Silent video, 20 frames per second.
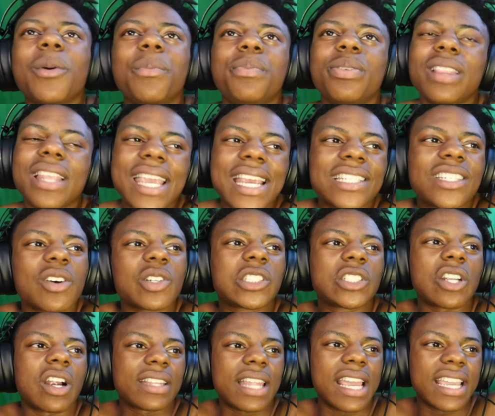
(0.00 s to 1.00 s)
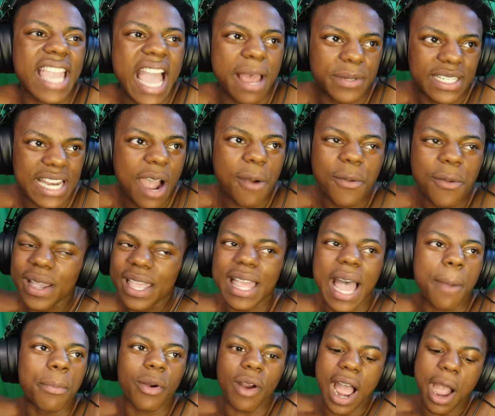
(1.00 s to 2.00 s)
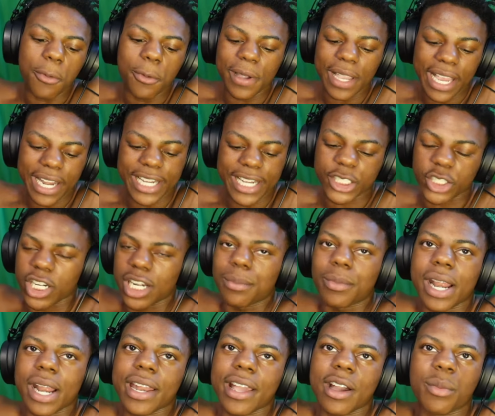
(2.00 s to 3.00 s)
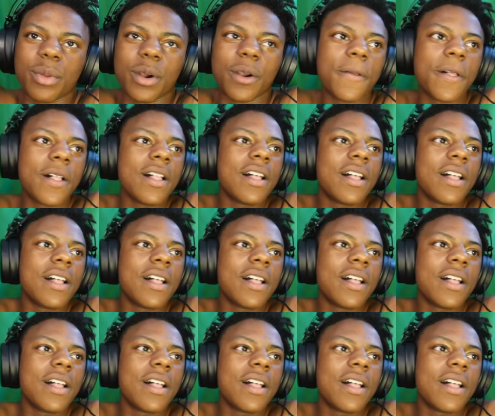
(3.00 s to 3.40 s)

Please don't start that caption. I would, I, bro, I will end the stream right now, bro.